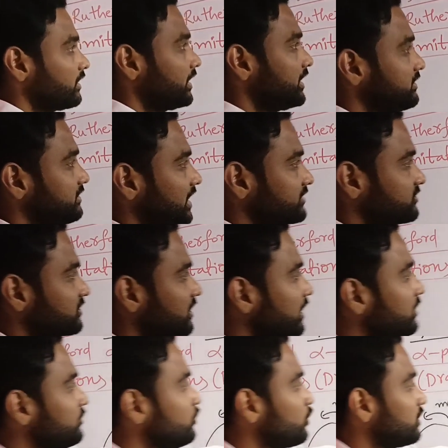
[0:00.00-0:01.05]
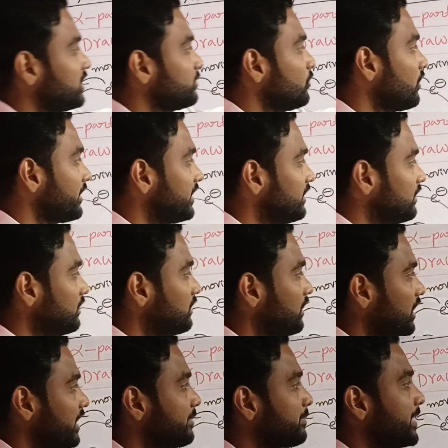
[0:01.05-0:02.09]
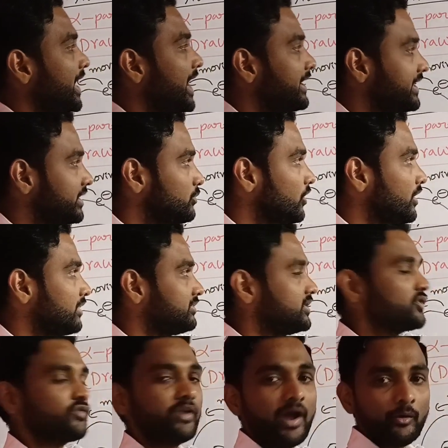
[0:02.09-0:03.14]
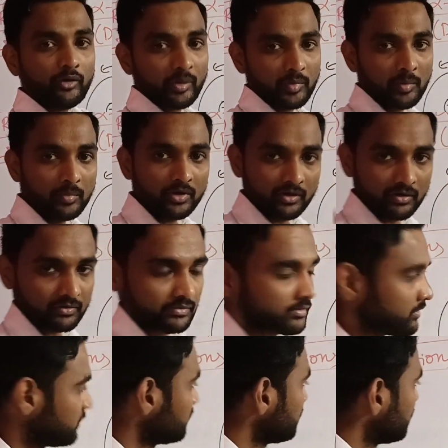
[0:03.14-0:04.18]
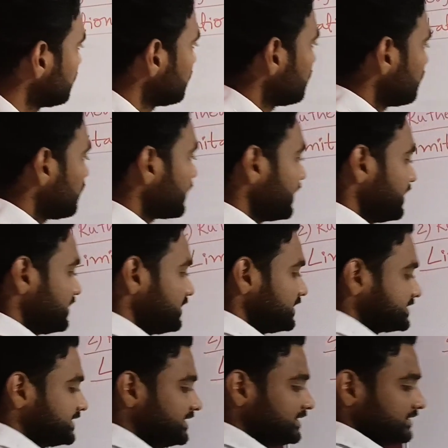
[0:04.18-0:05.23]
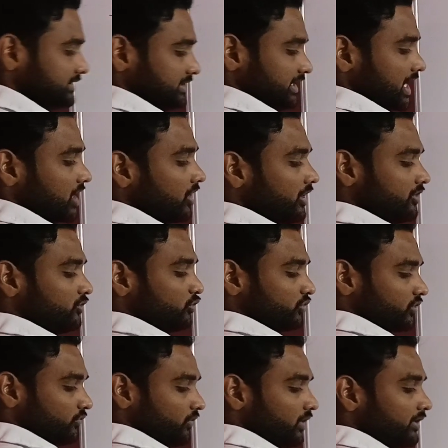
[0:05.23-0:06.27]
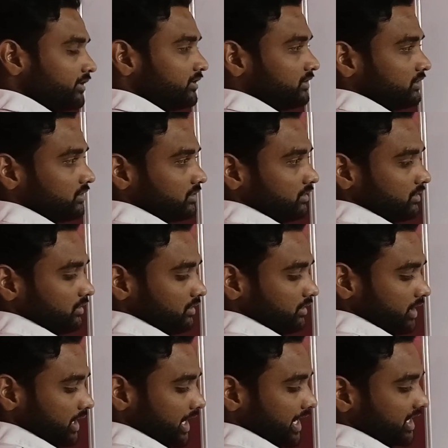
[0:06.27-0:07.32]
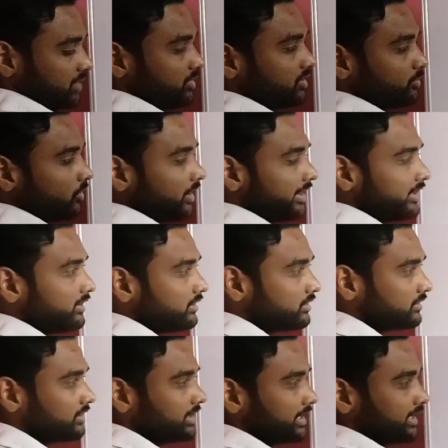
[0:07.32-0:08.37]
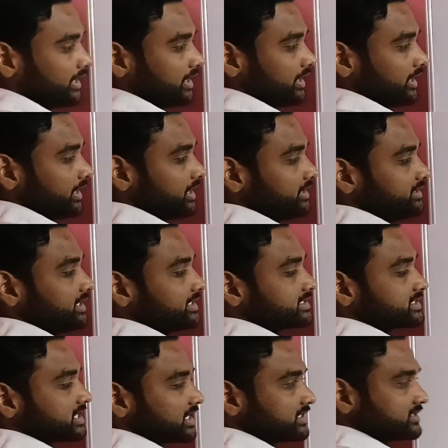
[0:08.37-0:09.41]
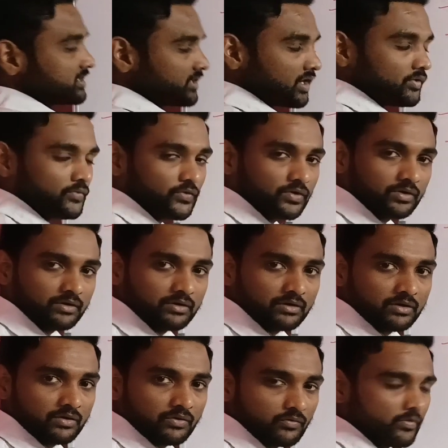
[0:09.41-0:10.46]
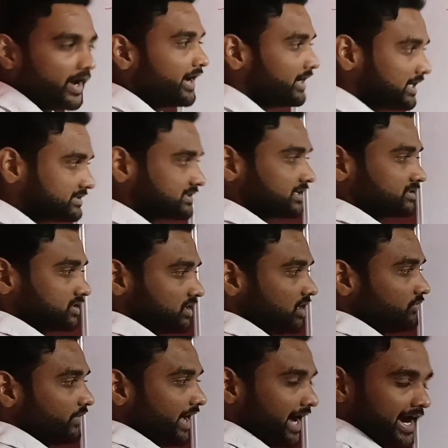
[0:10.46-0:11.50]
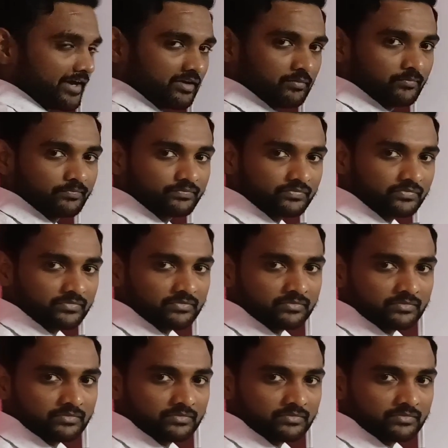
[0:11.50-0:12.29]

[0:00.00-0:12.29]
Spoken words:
It is also called nuclear model or planetary model. This one you have to remember. Okay, see, according to Rutherford atomic model, it is the final structure of atom.